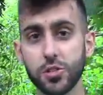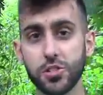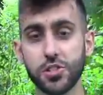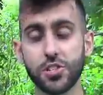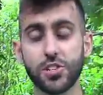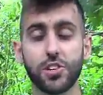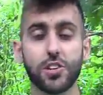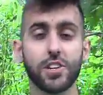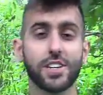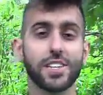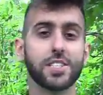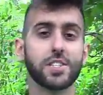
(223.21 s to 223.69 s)
You
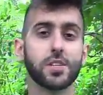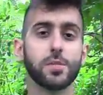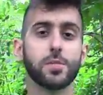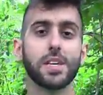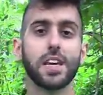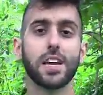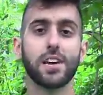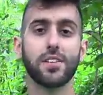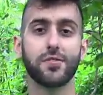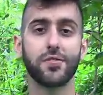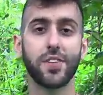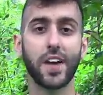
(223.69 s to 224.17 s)
don't need to be
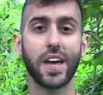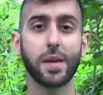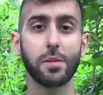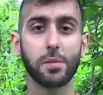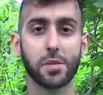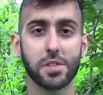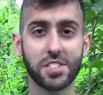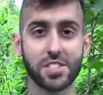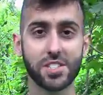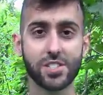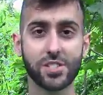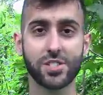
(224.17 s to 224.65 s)
a
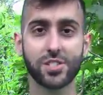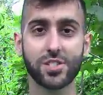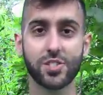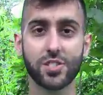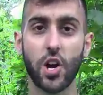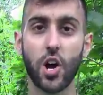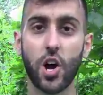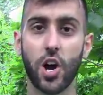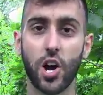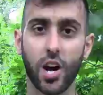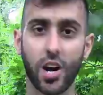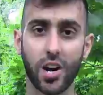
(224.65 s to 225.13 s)
famous
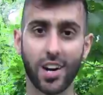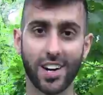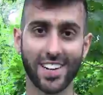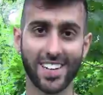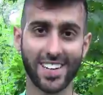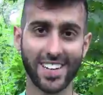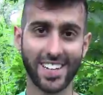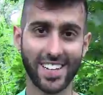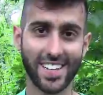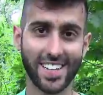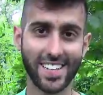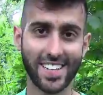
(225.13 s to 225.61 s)
star
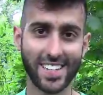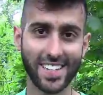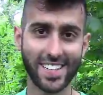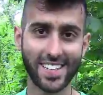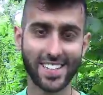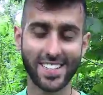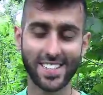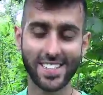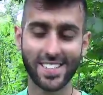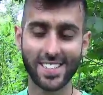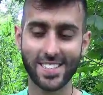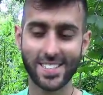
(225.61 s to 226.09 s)

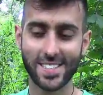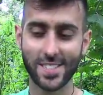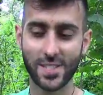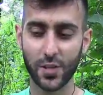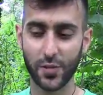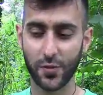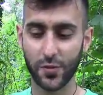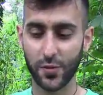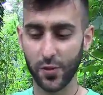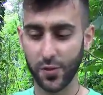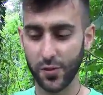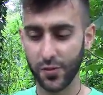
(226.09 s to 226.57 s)
to
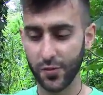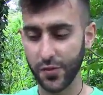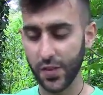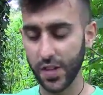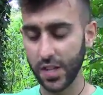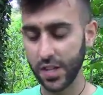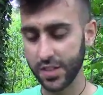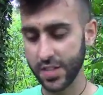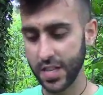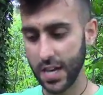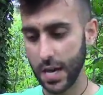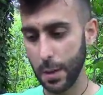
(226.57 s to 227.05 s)
fulfill
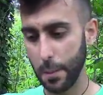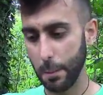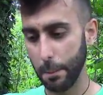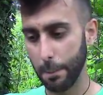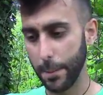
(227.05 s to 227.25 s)
that.